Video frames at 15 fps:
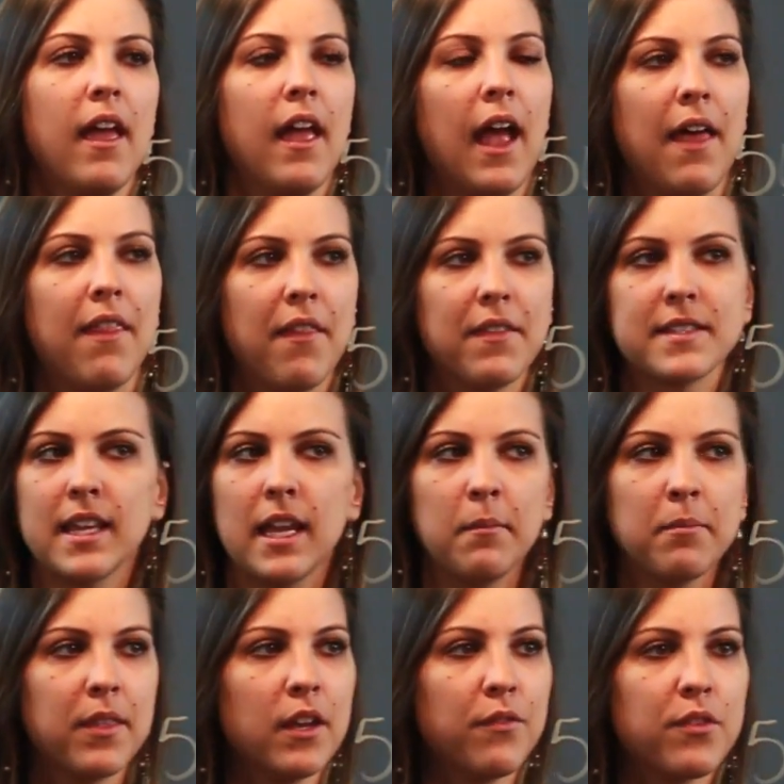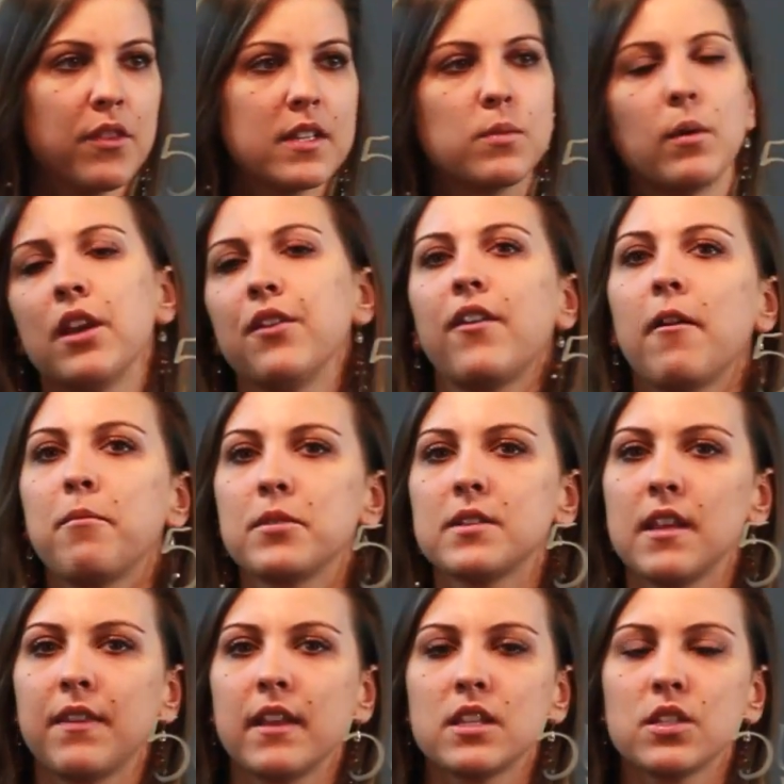And then the same thing for the
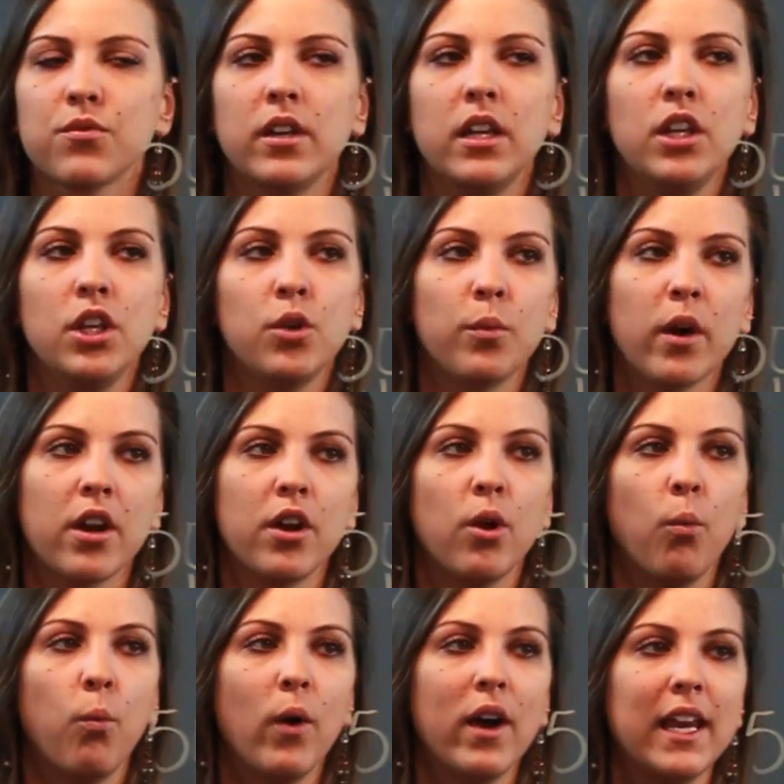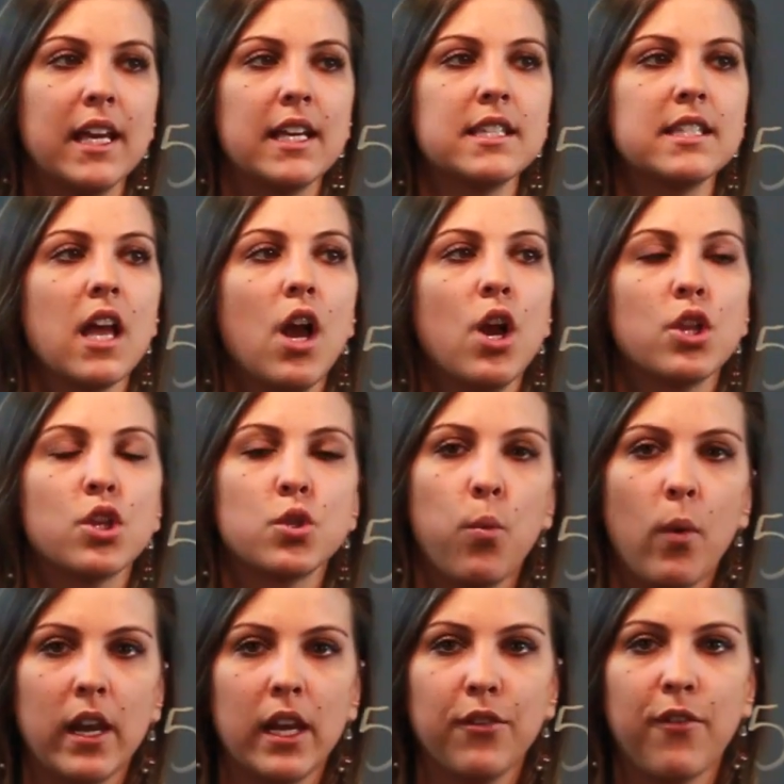25% that's green, you wanna know what is
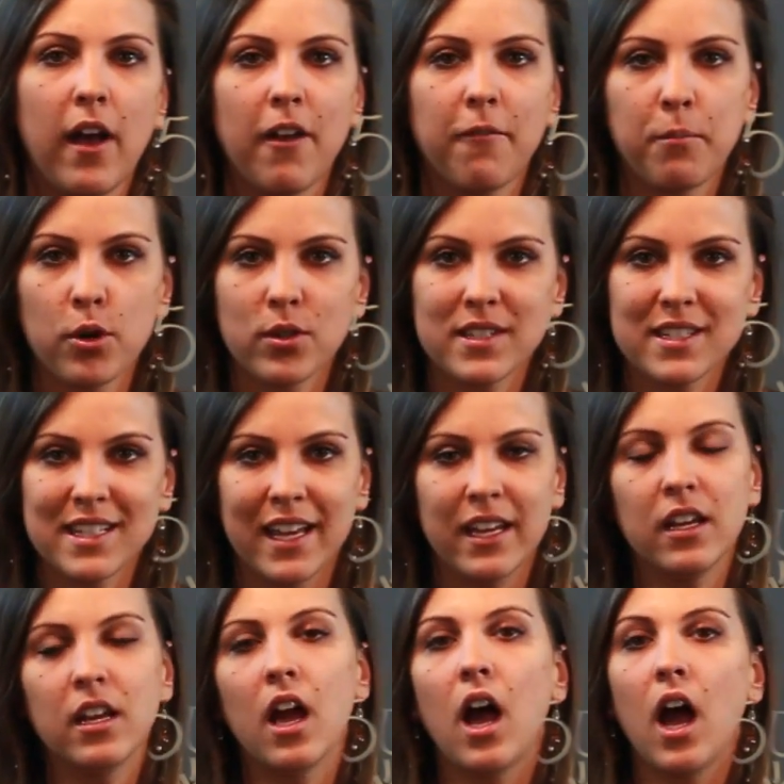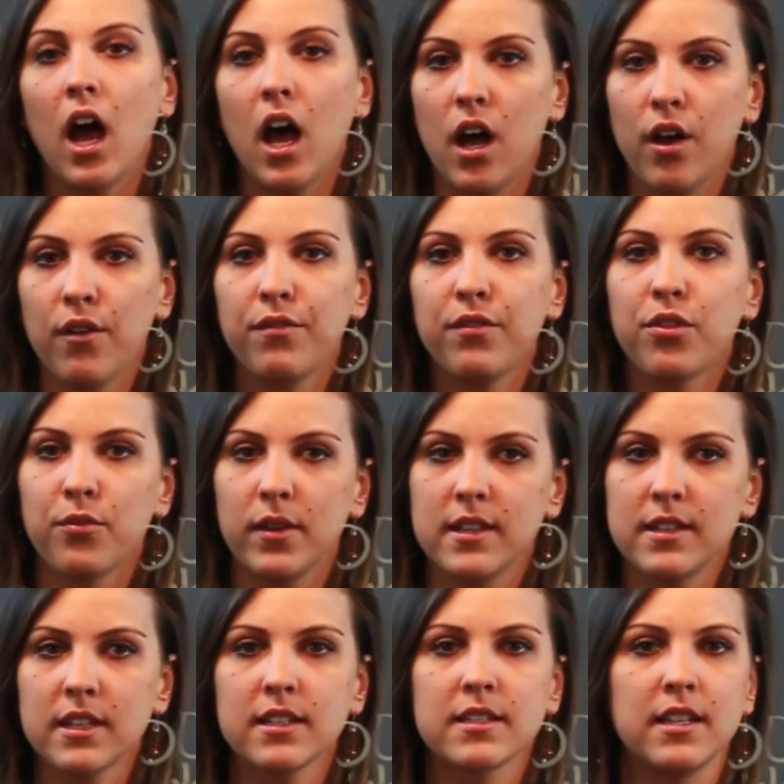25% of
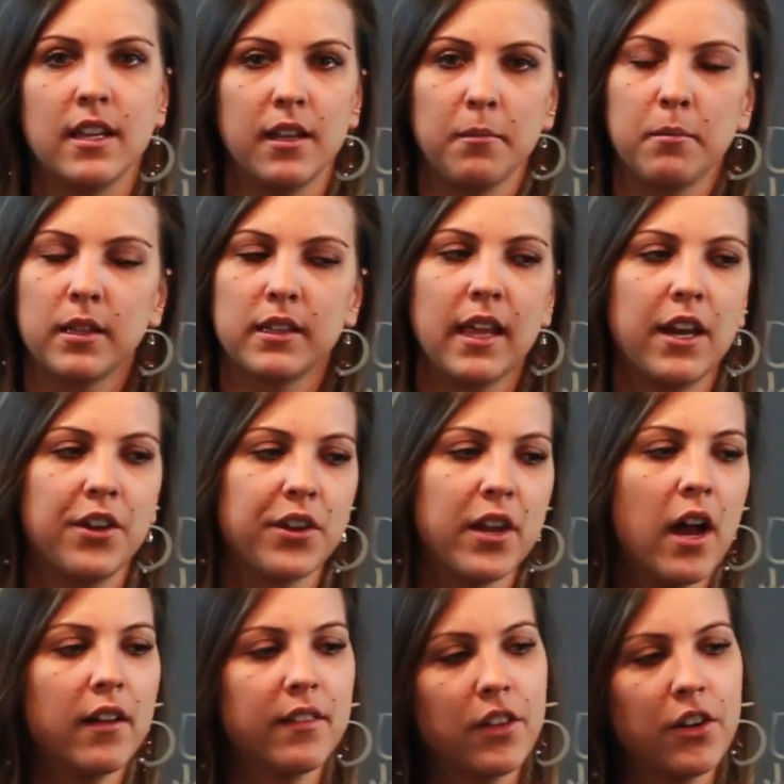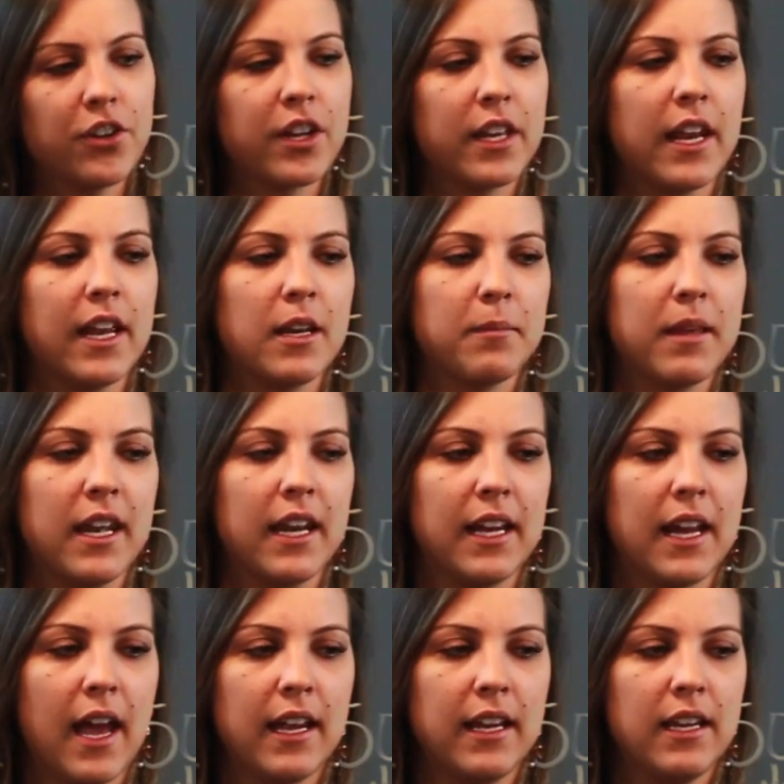360. Put that in your calculator, you're gonna end up getting
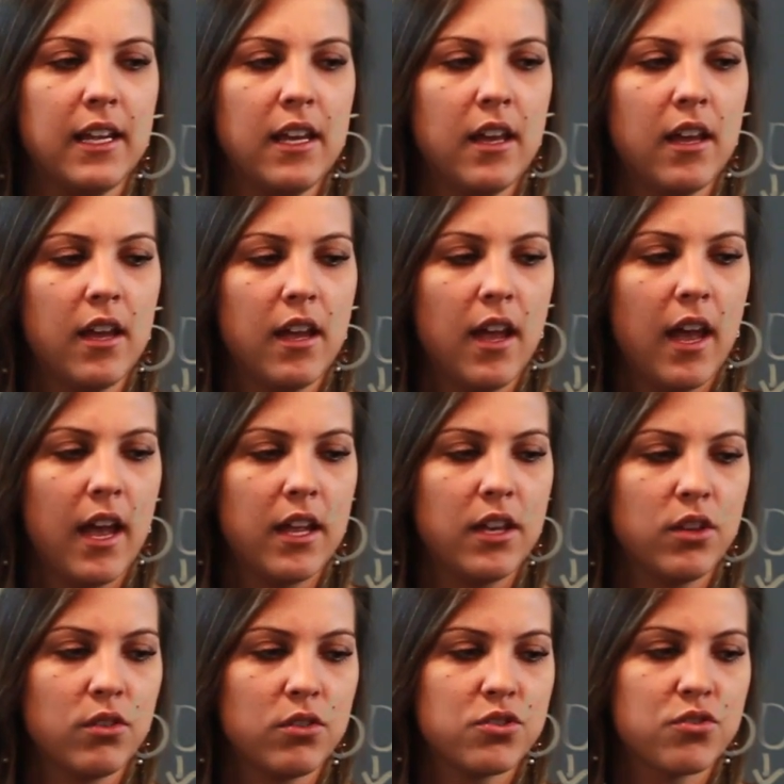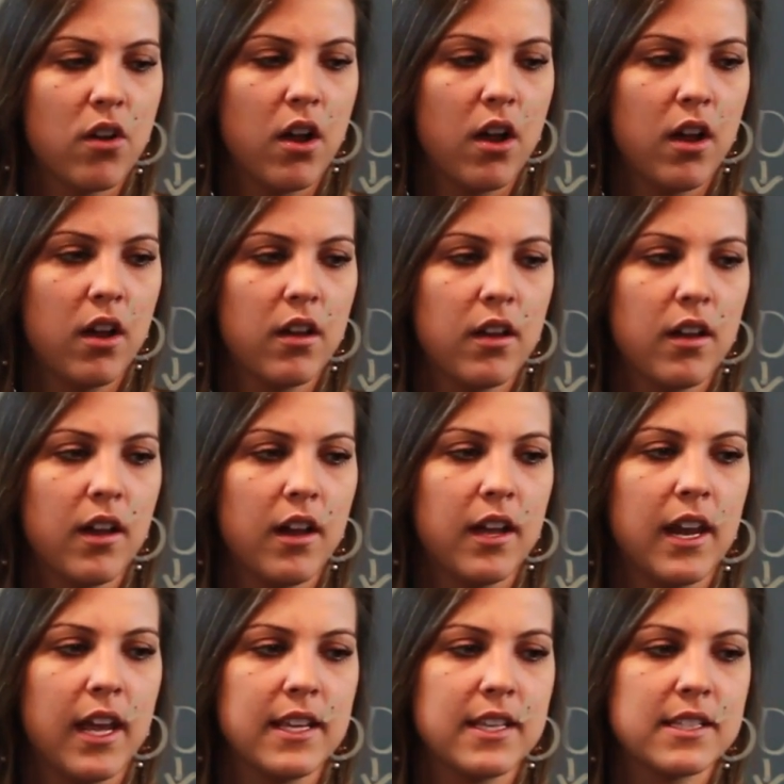90, and you'll draw a
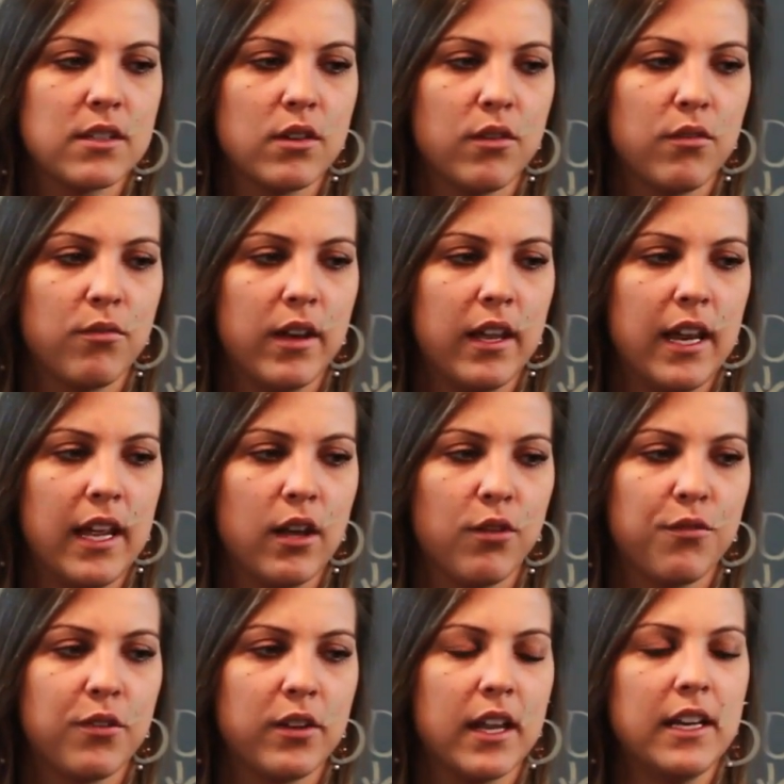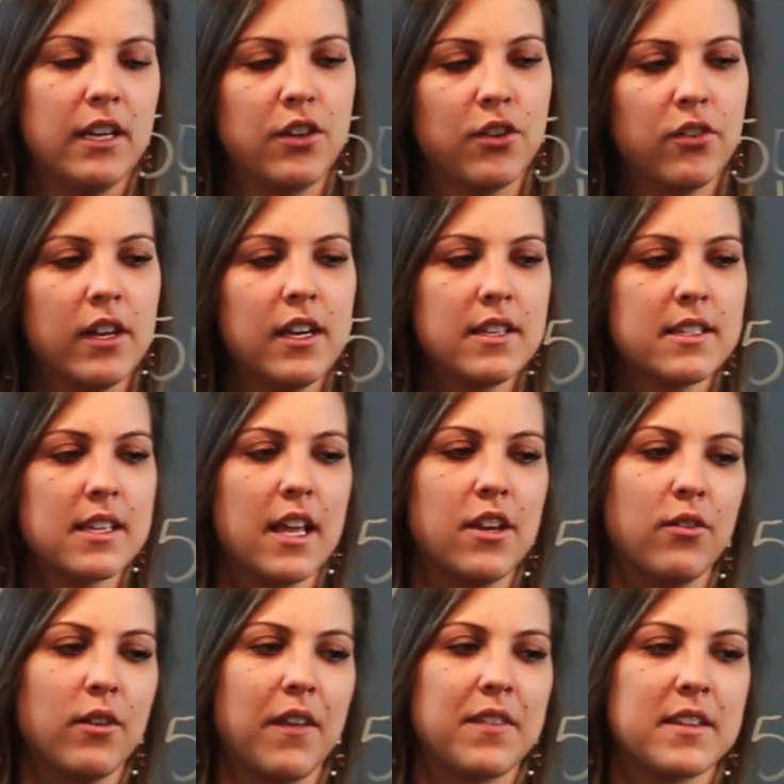nice right angle for 90 degrees, and you'll
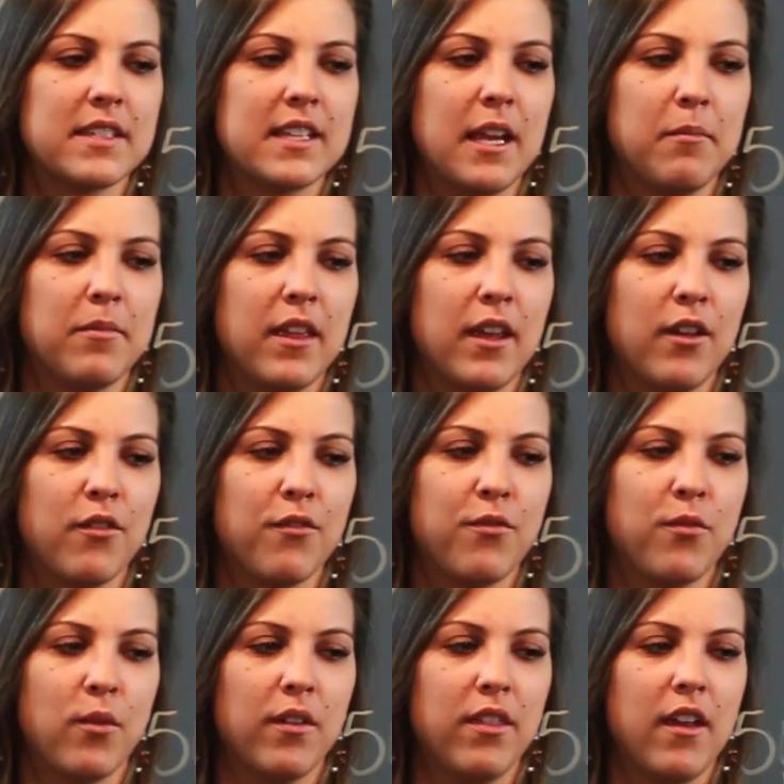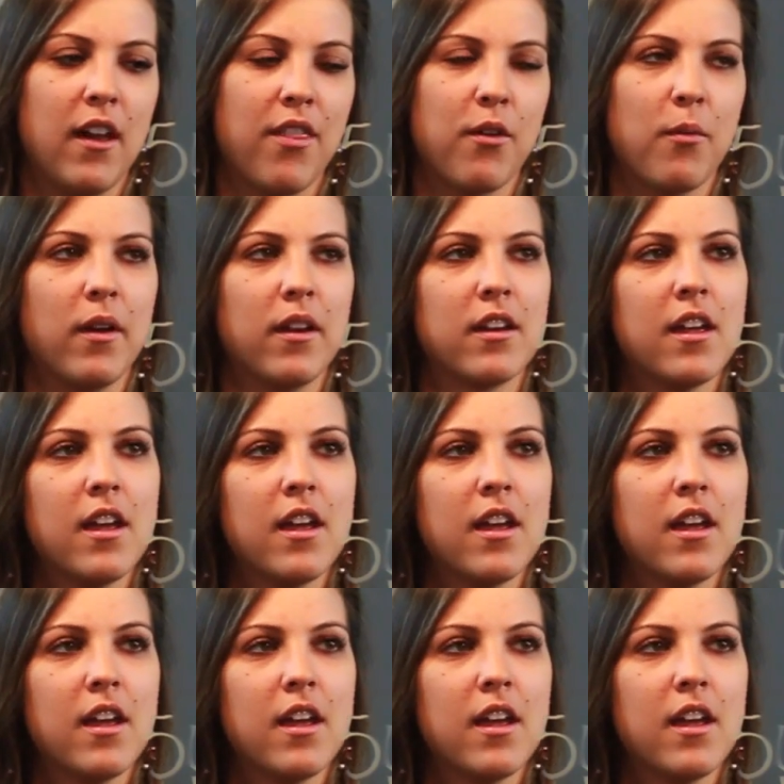get the same thing for the other one.